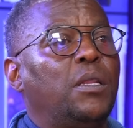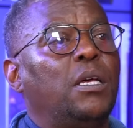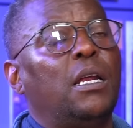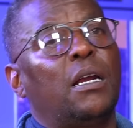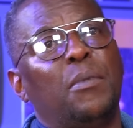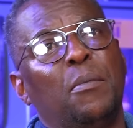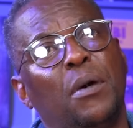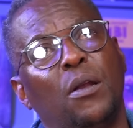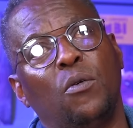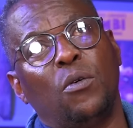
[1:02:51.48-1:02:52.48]
But then I
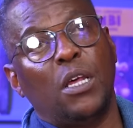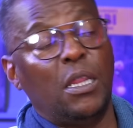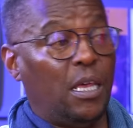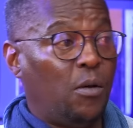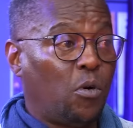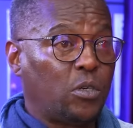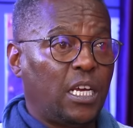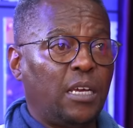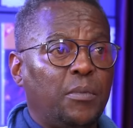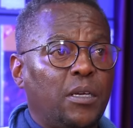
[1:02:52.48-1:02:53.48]
remember, no, then they won't
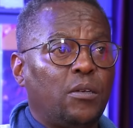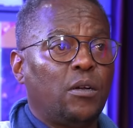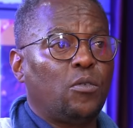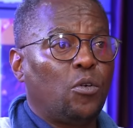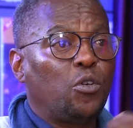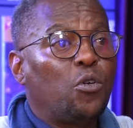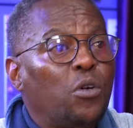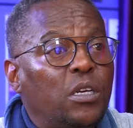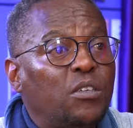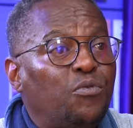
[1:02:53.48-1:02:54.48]
take me. Although you go
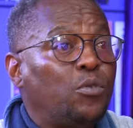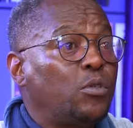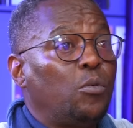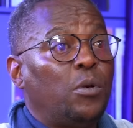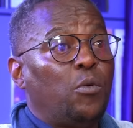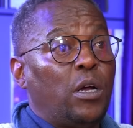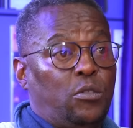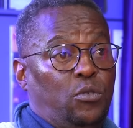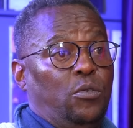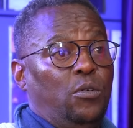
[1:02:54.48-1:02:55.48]
to interviews, nobody wants you.